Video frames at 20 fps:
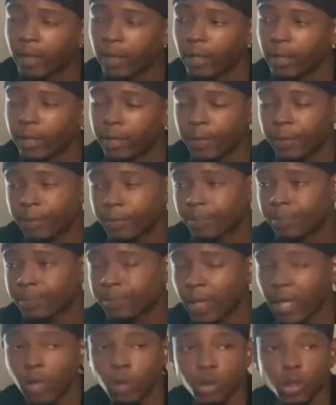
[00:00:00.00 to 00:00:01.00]
I
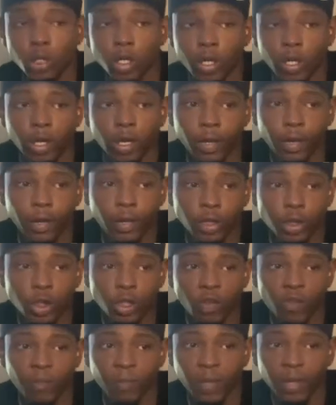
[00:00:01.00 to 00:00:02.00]
ain't gonna talk y'all
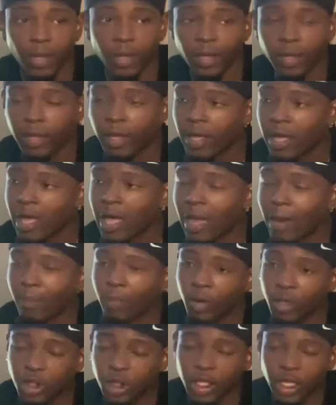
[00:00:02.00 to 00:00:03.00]
ears off, man. I
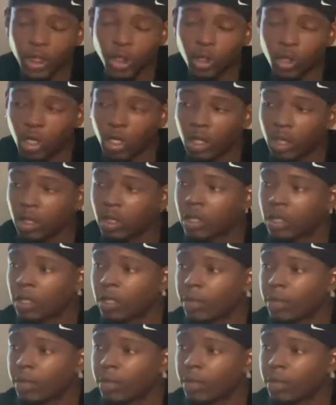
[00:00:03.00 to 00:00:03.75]
appreciate y'all.